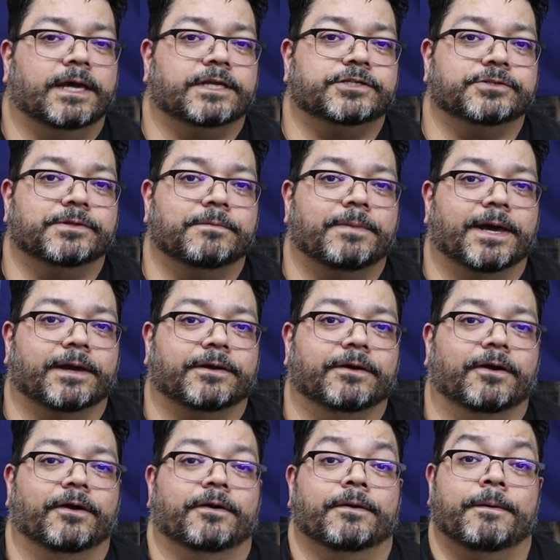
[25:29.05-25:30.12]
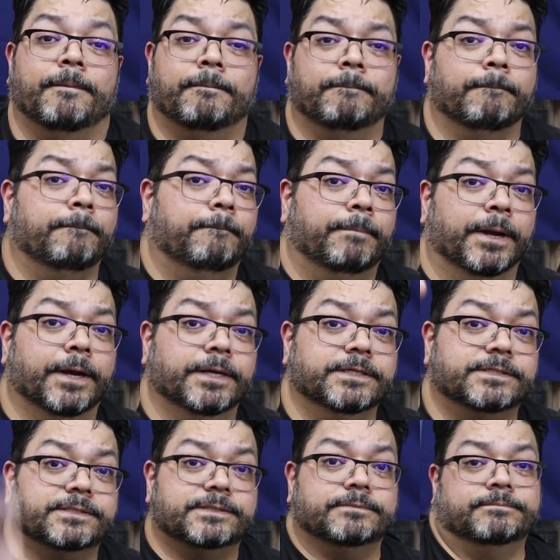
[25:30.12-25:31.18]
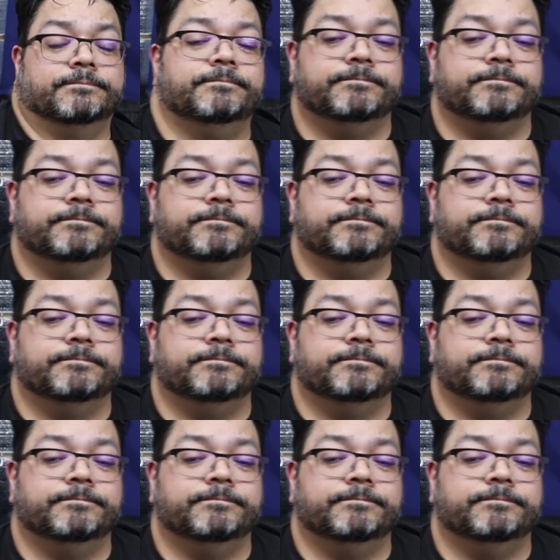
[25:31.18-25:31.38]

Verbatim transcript: catch you in the backyard. Peace!